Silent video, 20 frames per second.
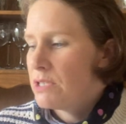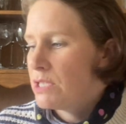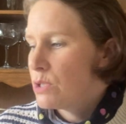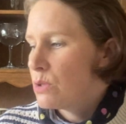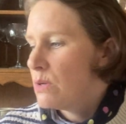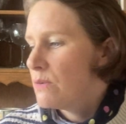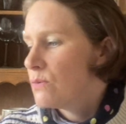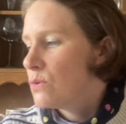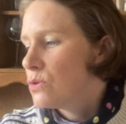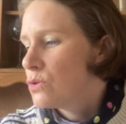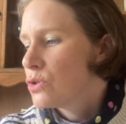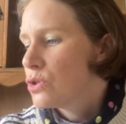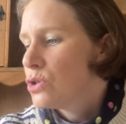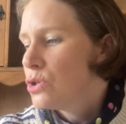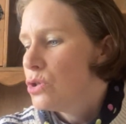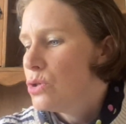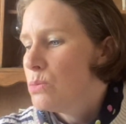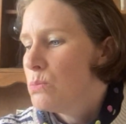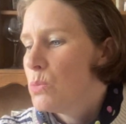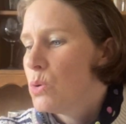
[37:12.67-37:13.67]
so I've got
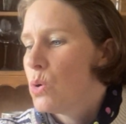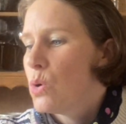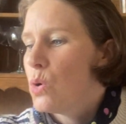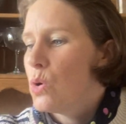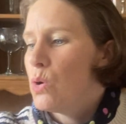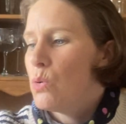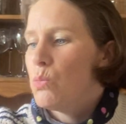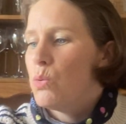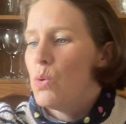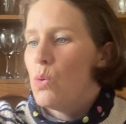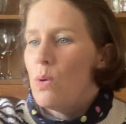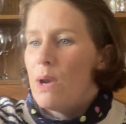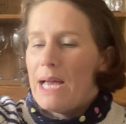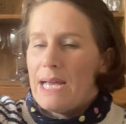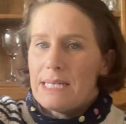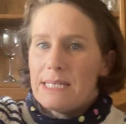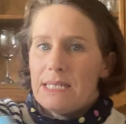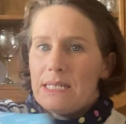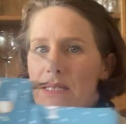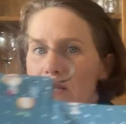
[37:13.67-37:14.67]
2 more wall
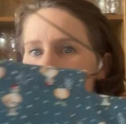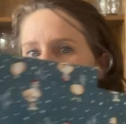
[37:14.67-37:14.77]
hangings